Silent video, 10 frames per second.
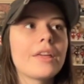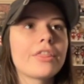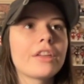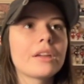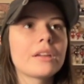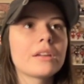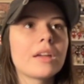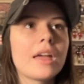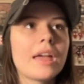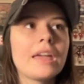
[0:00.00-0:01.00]
I think
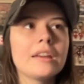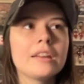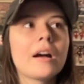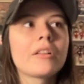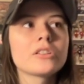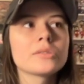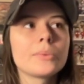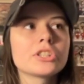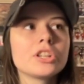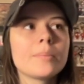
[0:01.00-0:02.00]
eighty dollars
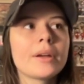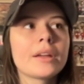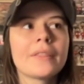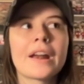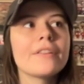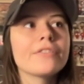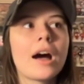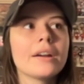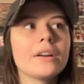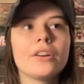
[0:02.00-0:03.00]
plus shipping, and then I've
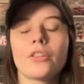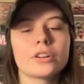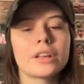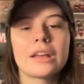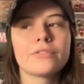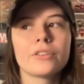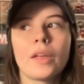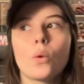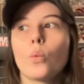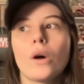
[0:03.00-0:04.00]
gotten another kit for
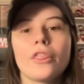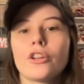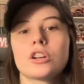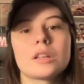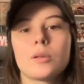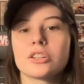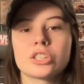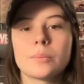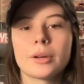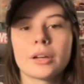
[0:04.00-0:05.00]
like one thirty plus
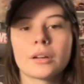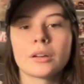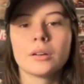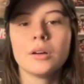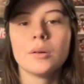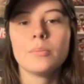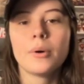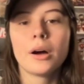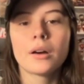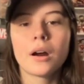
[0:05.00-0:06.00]
shipping
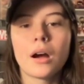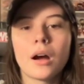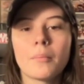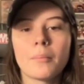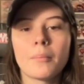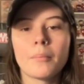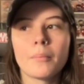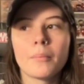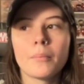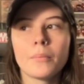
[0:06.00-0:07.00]
but um
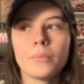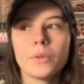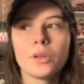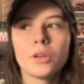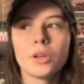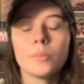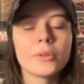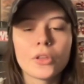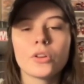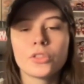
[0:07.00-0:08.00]
but
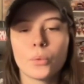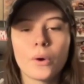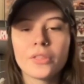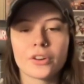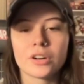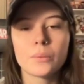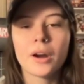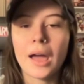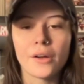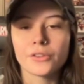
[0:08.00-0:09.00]
the the one,
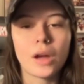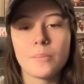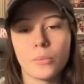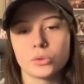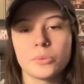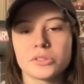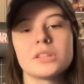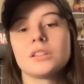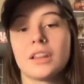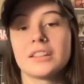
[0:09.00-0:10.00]
i also got multiple
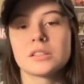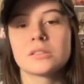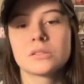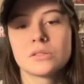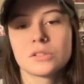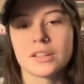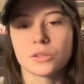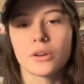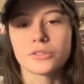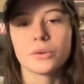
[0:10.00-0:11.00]
sets of lenses so that's
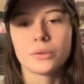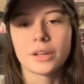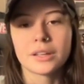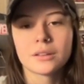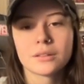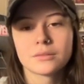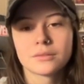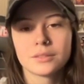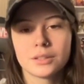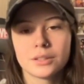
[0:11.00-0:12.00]
also like
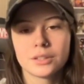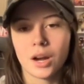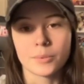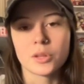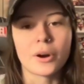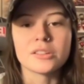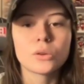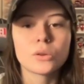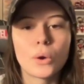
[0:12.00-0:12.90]
upped the price quite a